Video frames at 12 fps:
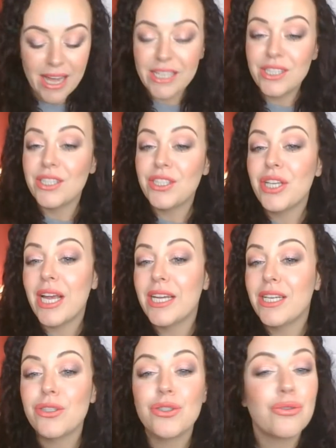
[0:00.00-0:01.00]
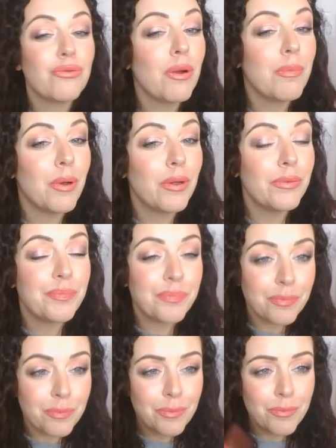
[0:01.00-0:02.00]
that is the shade Trouble.
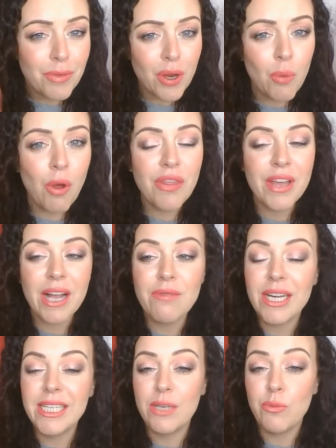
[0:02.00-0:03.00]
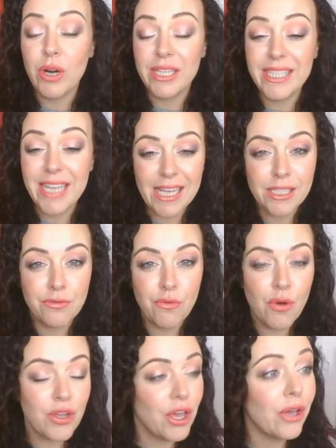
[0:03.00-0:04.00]
One thing I really did want to test
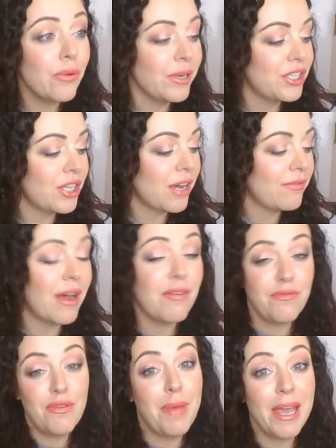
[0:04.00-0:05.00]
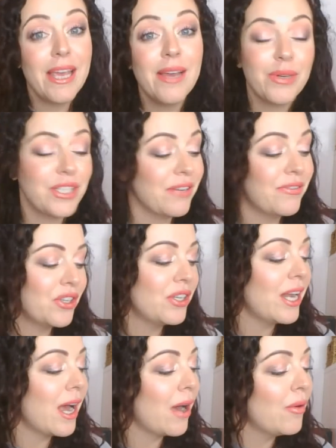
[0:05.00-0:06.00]
for you, which I've
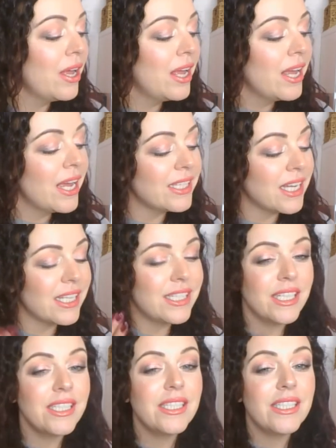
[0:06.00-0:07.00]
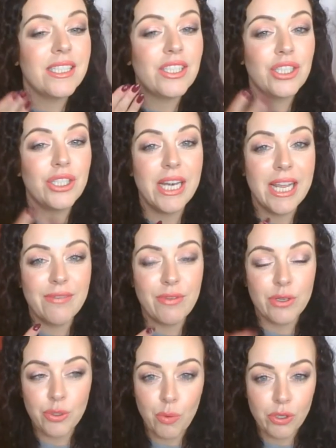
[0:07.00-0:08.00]
done now, is I didn't leave
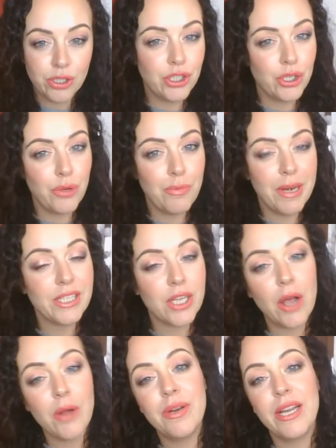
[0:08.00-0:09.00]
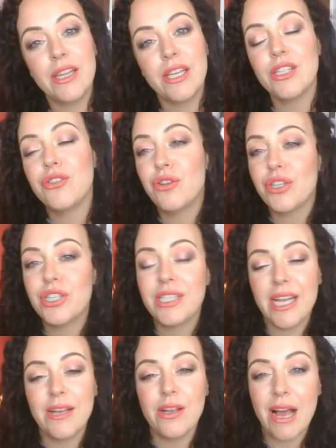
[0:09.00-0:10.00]
it to 1 to 2 minutes only. The
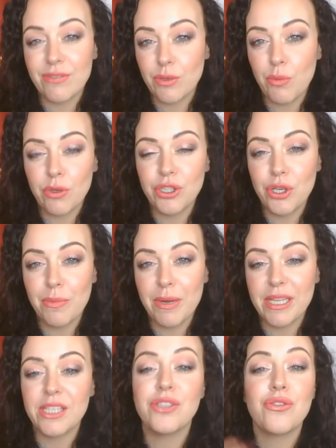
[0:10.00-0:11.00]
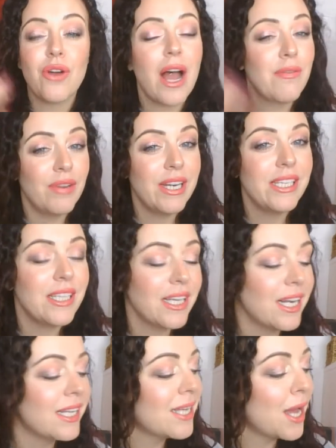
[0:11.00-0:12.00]
instructions say after 1 to 2 minutes it's dry, release the
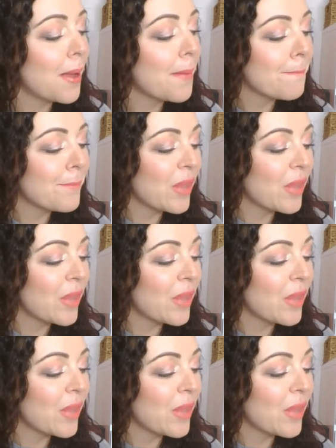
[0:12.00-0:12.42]
glitter.